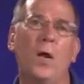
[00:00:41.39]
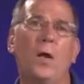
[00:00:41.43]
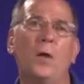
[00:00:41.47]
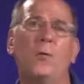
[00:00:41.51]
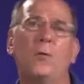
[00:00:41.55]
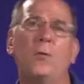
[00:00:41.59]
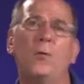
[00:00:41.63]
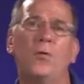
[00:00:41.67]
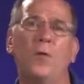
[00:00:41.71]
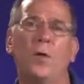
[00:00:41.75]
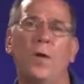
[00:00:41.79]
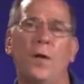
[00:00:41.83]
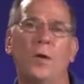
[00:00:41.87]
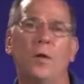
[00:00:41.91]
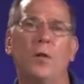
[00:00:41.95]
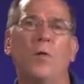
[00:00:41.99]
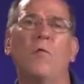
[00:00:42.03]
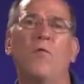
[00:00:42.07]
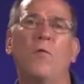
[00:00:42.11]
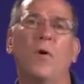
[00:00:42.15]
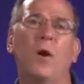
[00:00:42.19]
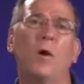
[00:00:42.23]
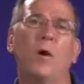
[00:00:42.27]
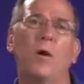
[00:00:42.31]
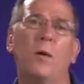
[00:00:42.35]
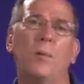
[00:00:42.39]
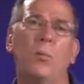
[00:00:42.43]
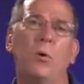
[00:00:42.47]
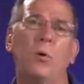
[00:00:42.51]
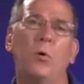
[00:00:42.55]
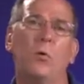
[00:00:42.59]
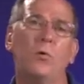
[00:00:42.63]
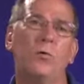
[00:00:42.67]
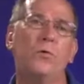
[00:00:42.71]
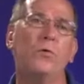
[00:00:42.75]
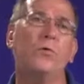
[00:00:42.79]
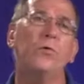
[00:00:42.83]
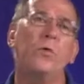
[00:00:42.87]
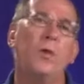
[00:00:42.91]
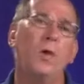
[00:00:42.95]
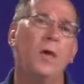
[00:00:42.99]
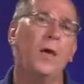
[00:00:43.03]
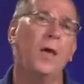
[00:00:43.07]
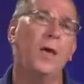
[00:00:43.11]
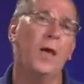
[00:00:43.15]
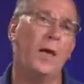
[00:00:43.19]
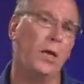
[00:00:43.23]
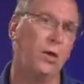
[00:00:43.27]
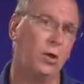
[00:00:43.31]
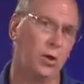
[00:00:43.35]
to understand the variables
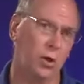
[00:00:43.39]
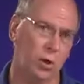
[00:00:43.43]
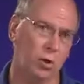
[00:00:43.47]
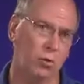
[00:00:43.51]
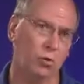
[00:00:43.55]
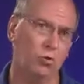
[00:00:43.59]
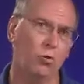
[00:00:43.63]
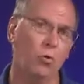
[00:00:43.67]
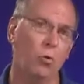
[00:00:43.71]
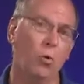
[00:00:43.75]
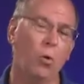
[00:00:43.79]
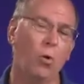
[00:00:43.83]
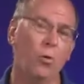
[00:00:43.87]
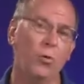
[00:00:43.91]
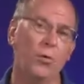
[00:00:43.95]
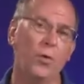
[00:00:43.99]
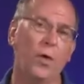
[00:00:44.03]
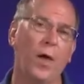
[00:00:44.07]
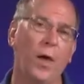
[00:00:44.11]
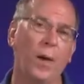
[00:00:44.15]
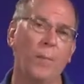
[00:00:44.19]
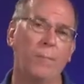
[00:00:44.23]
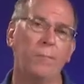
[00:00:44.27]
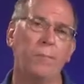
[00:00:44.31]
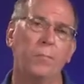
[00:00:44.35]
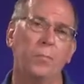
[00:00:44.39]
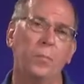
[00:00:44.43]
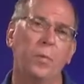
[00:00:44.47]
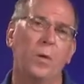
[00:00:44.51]
and to control them.